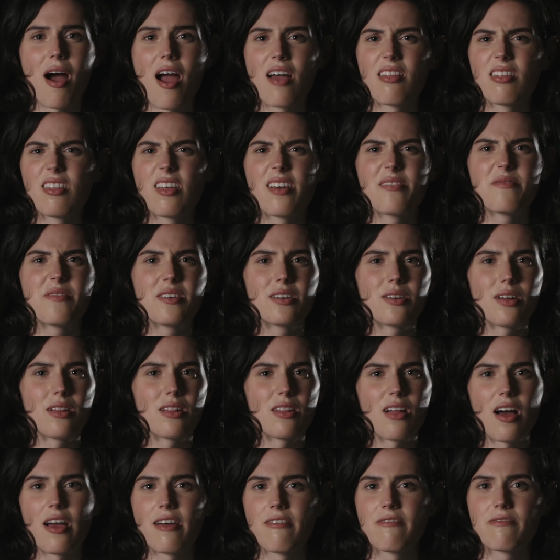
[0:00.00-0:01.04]
I living a
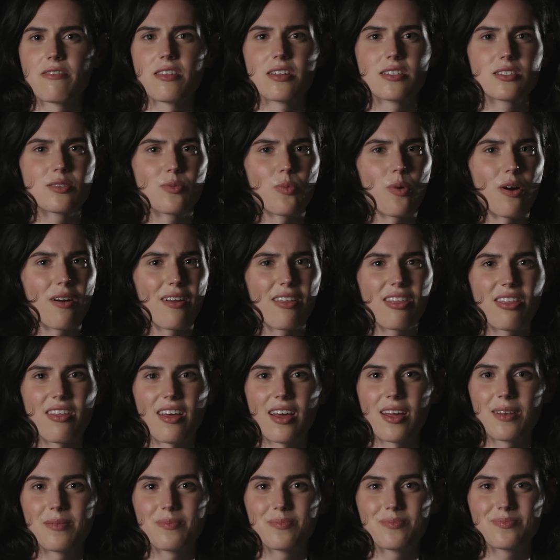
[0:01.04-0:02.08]
life that's worth
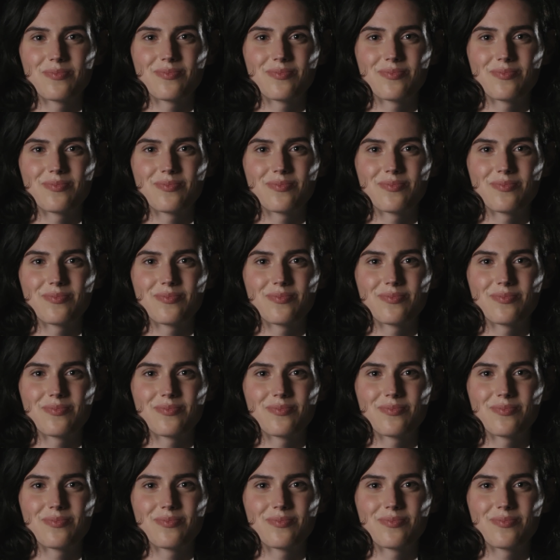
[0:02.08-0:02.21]
it.